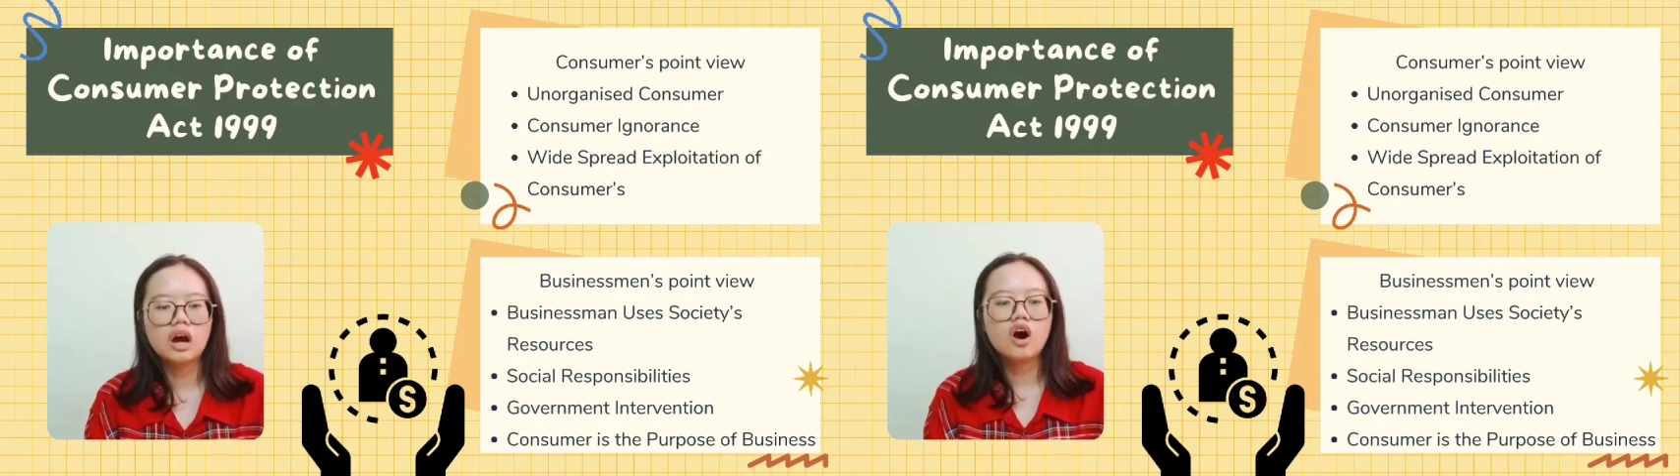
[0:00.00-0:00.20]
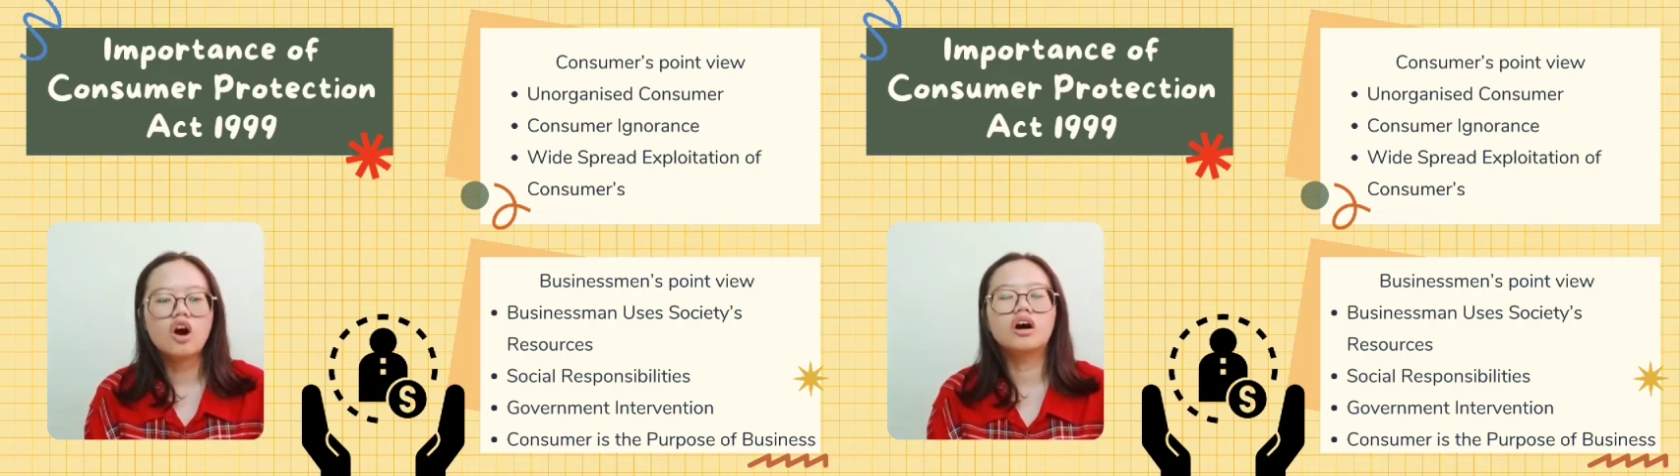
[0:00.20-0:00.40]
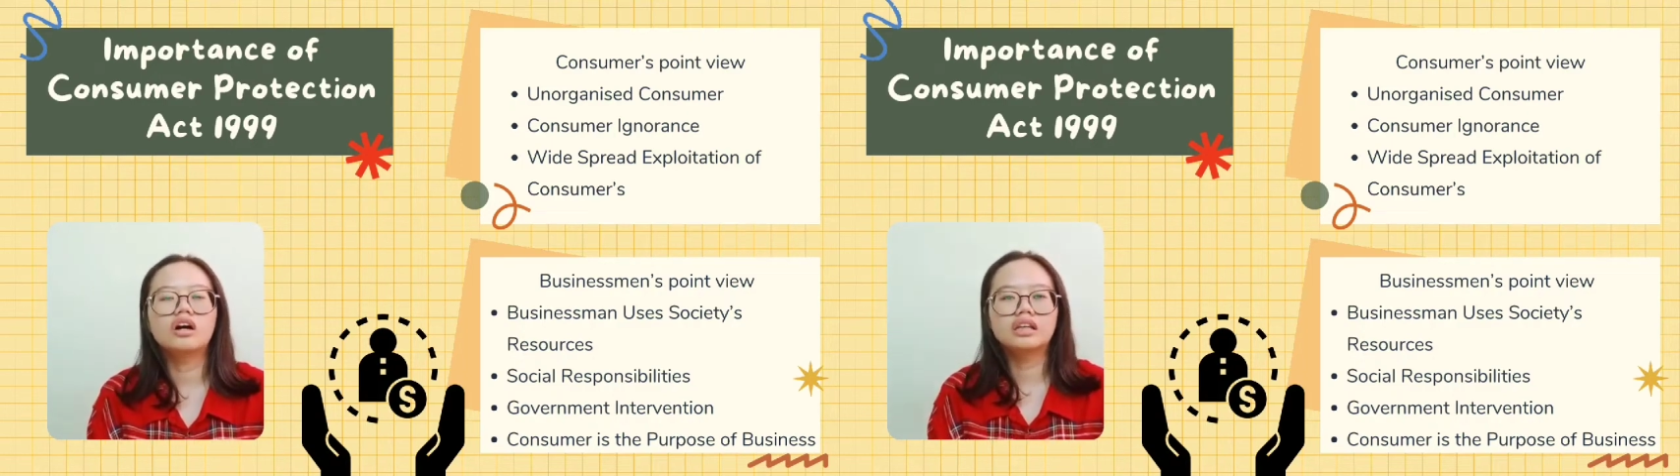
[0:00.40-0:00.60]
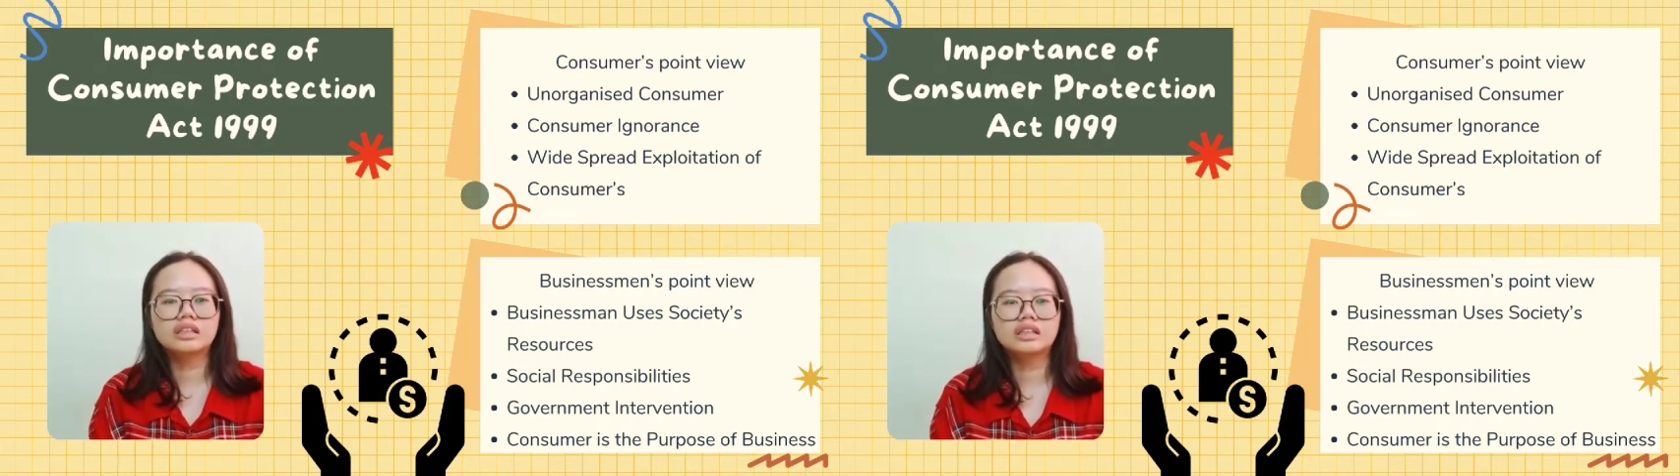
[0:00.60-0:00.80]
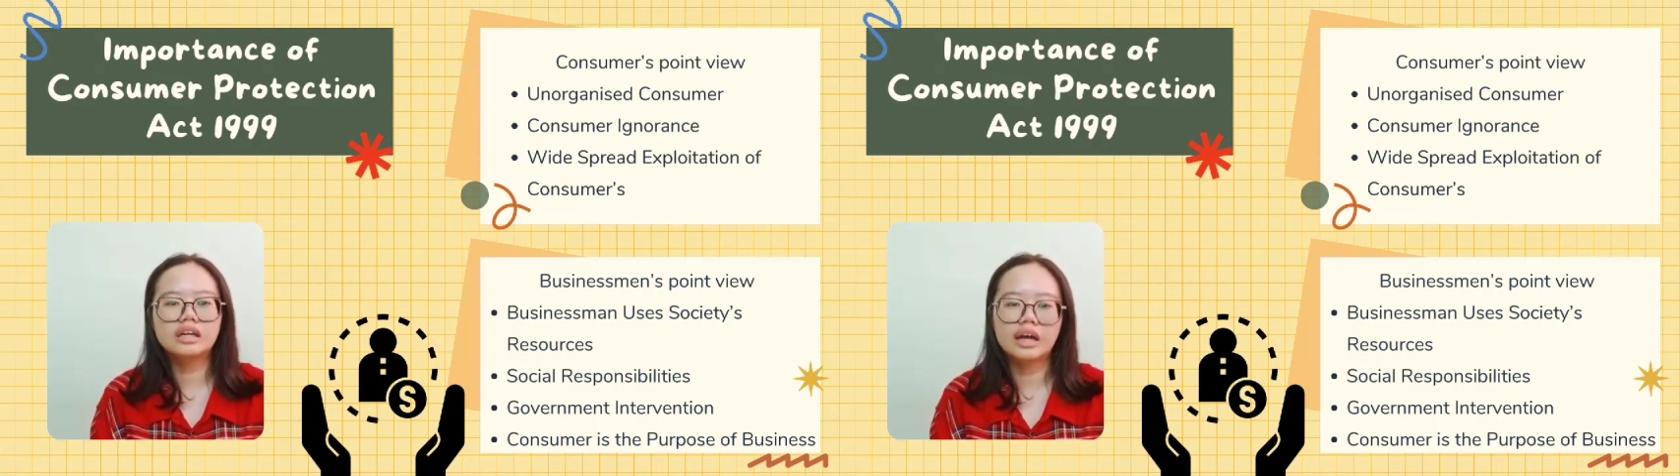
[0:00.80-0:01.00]
On
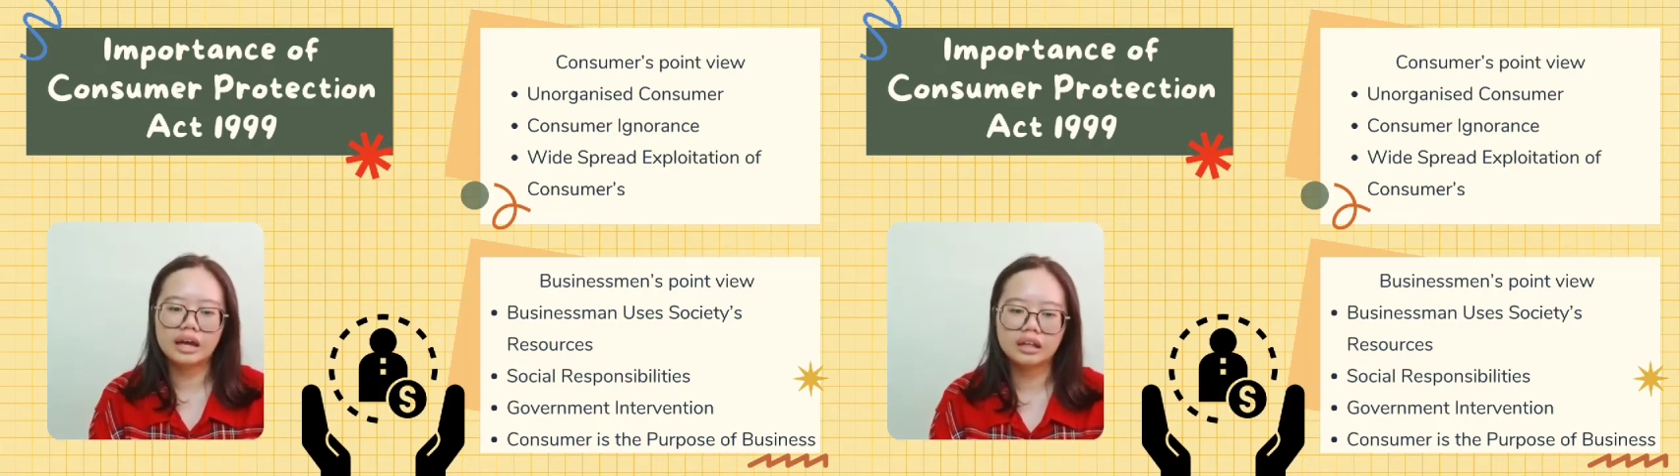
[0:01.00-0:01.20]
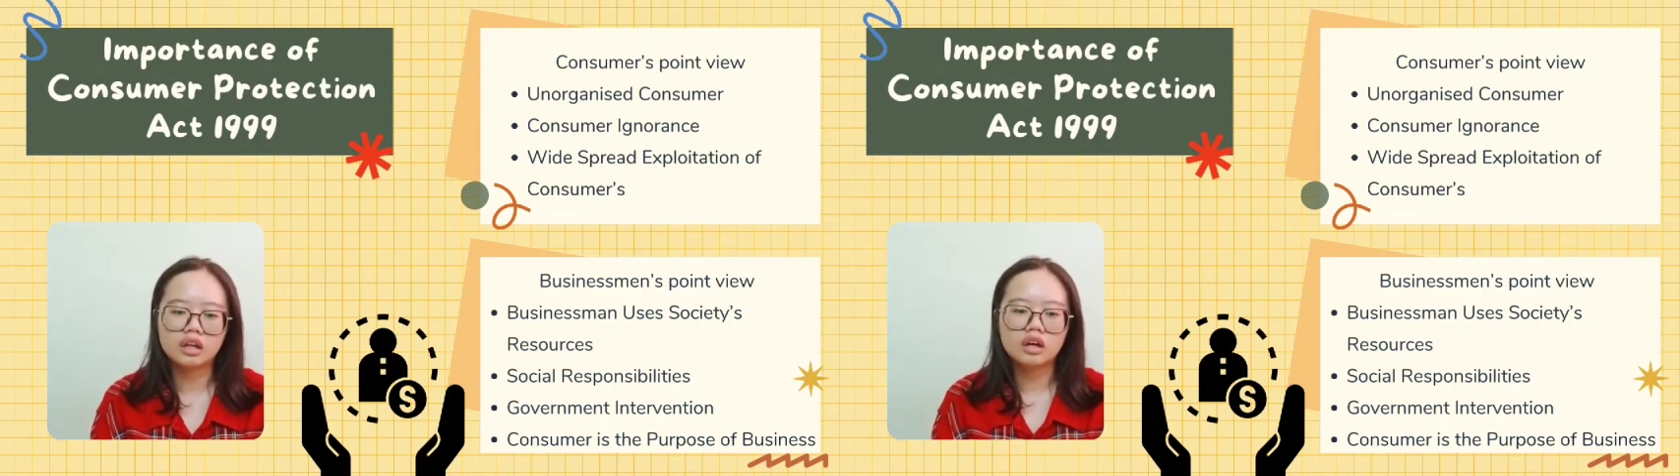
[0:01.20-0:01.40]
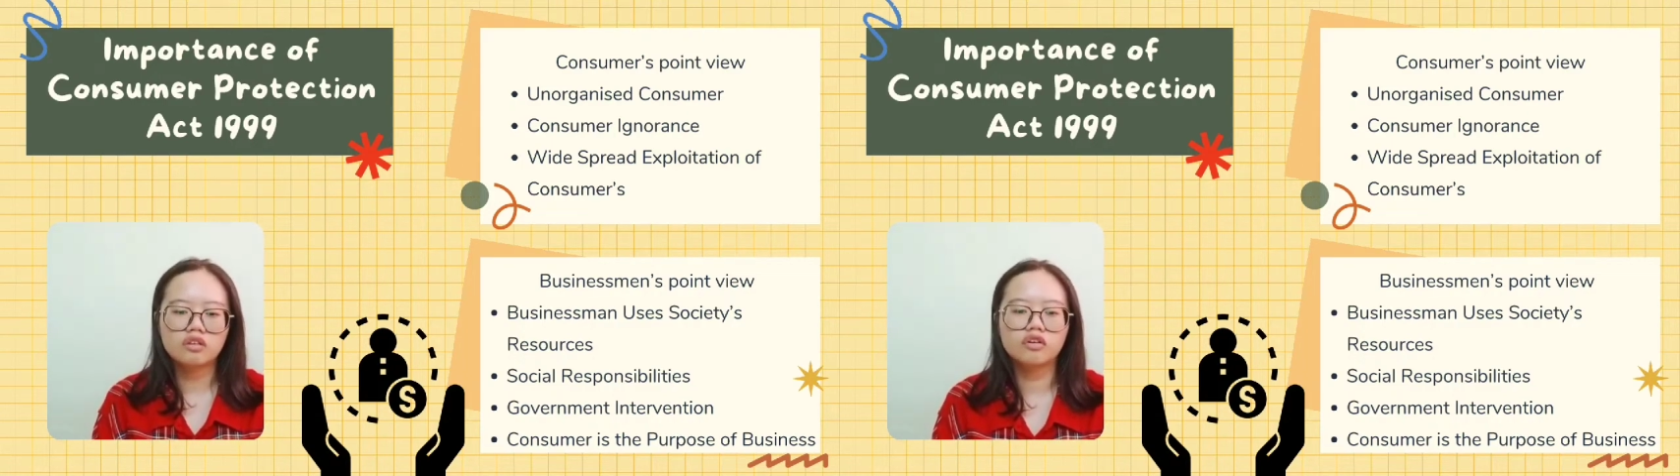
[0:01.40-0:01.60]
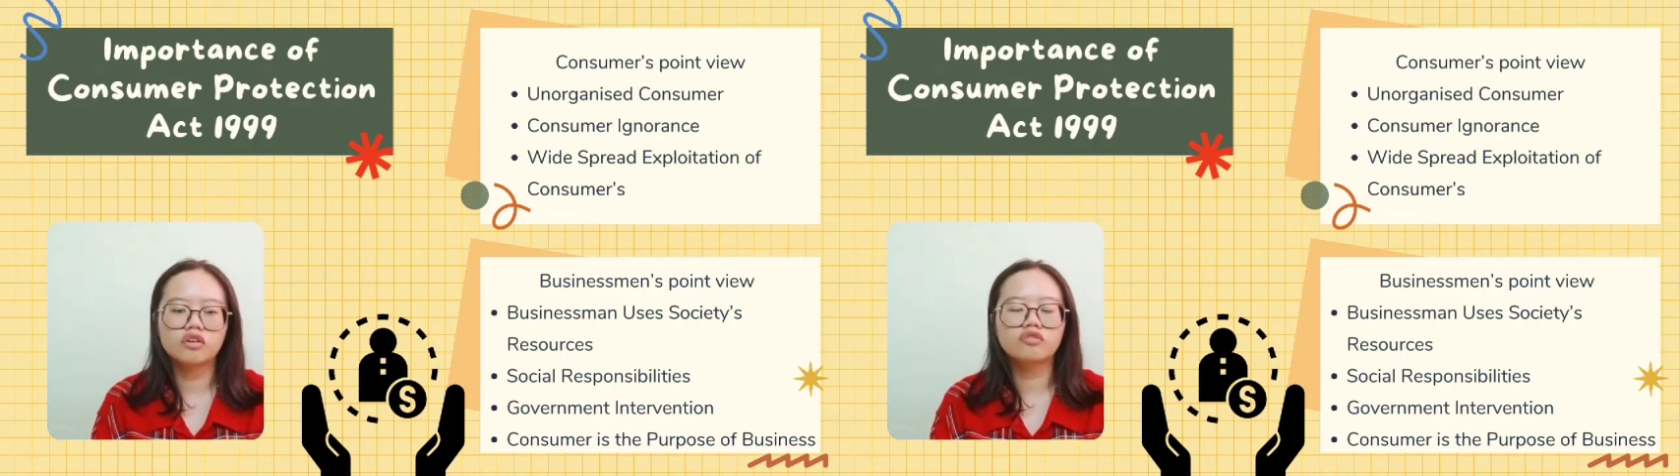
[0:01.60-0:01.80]
another hand, from